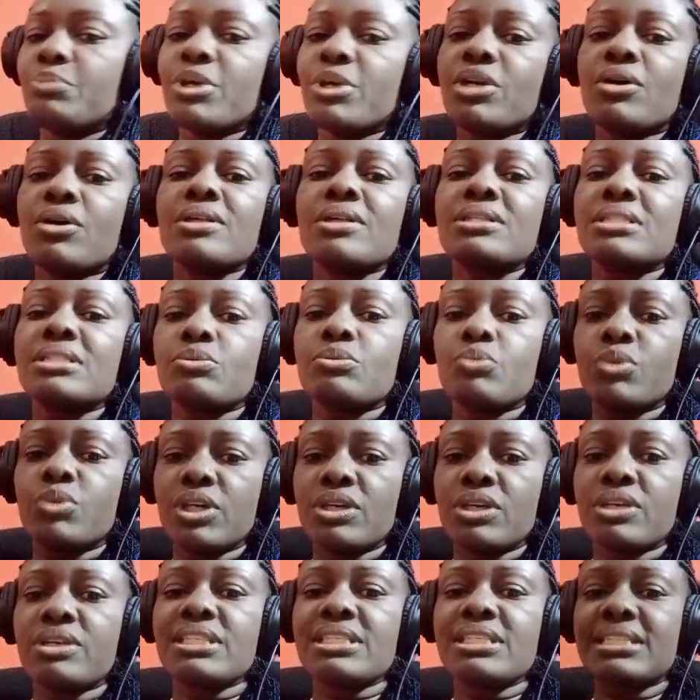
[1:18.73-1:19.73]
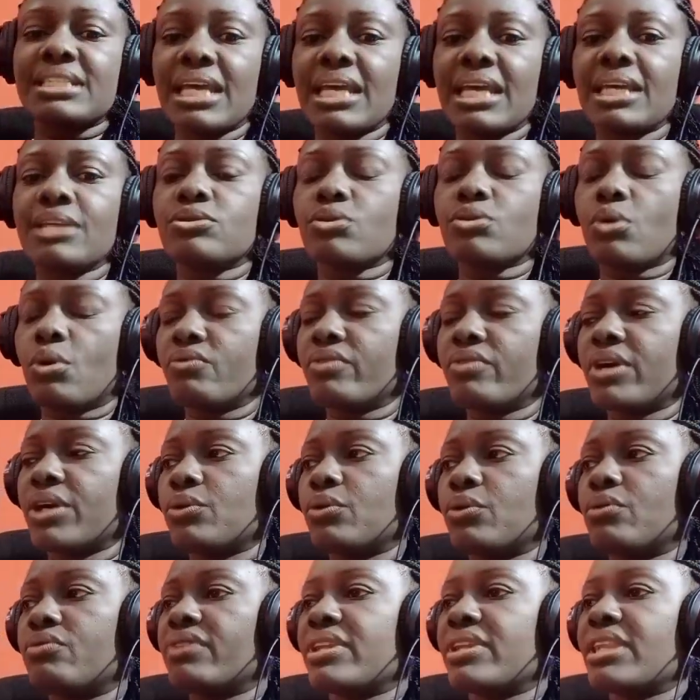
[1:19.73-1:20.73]
Because we say it over
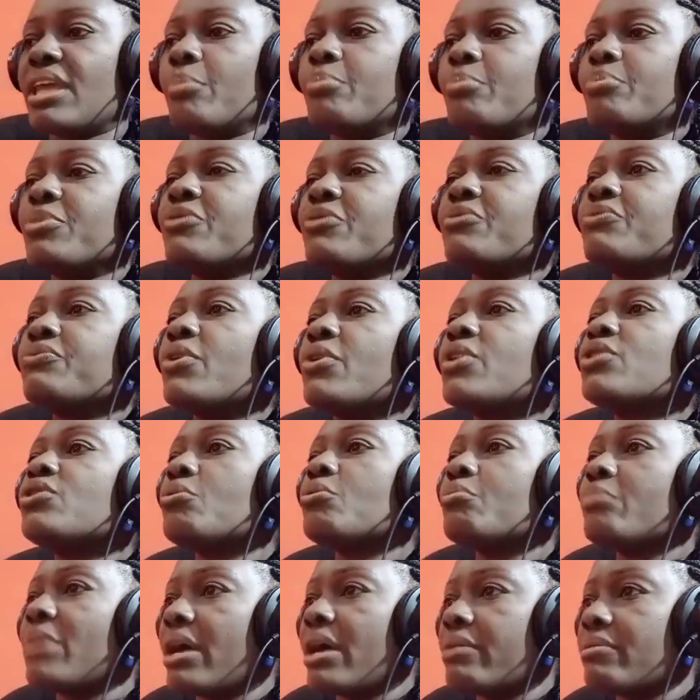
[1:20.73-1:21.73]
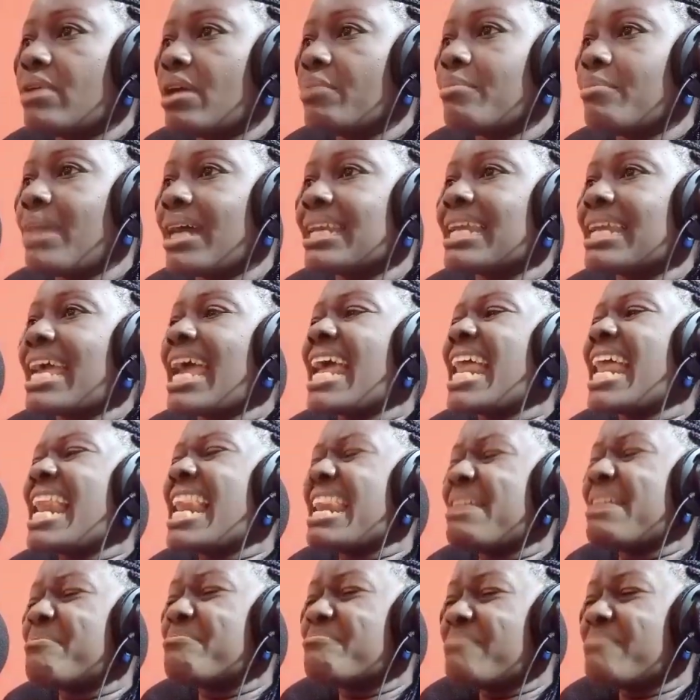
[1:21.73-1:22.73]
and over that before you marry a man,
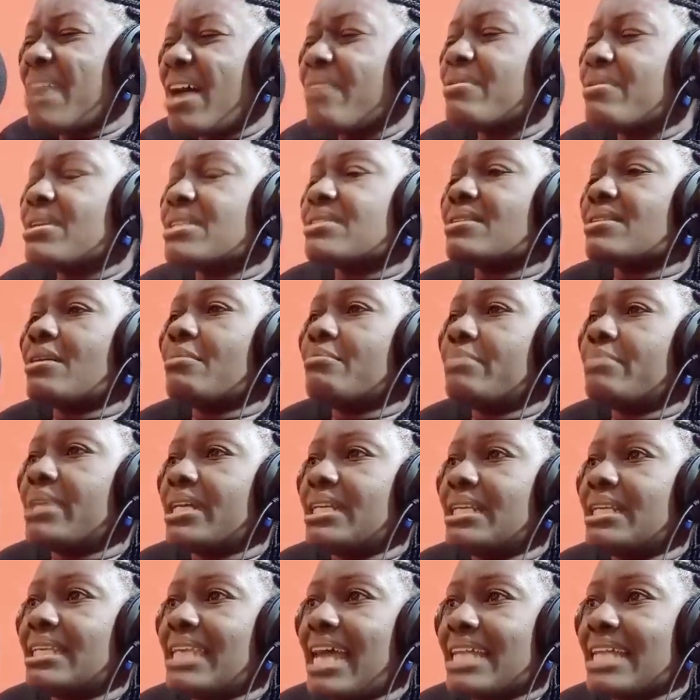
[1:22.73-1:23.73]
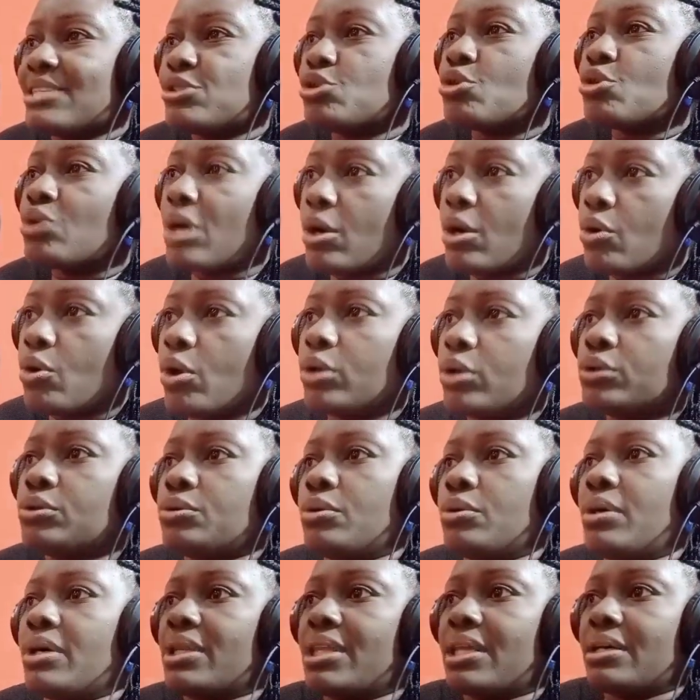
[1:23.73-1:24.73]
marry somebody that you can call
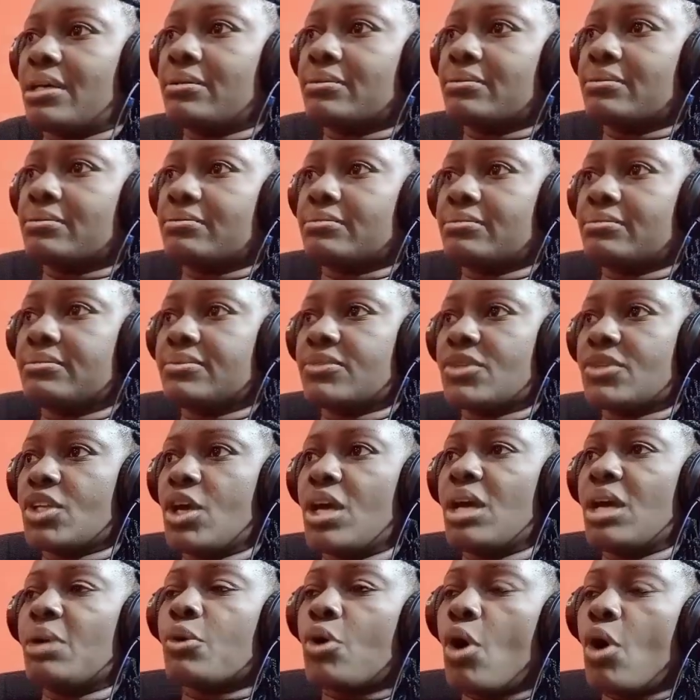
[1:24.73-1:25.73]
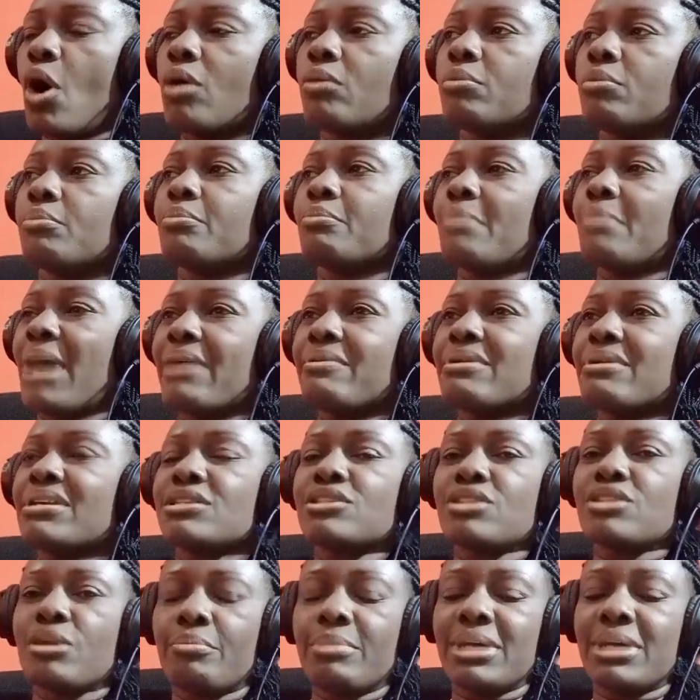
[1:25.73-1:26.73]
to order.
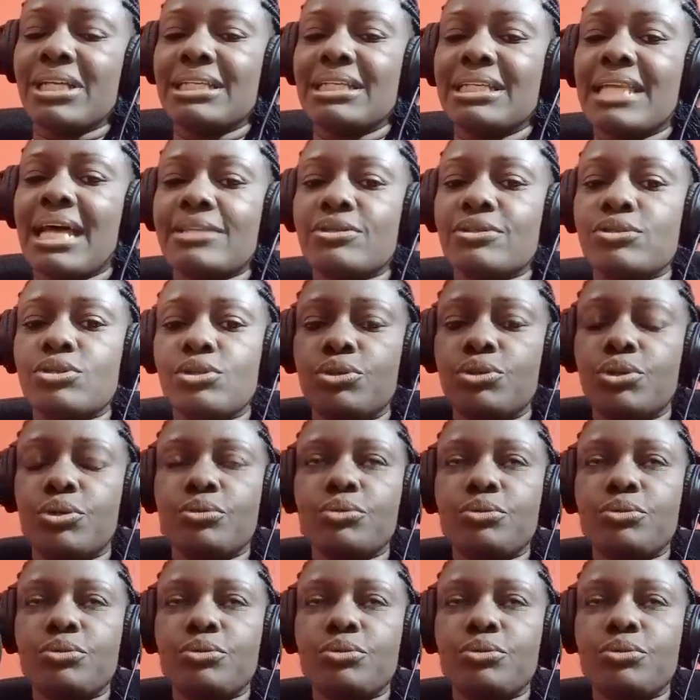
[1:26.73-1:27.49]
Marry somebody that,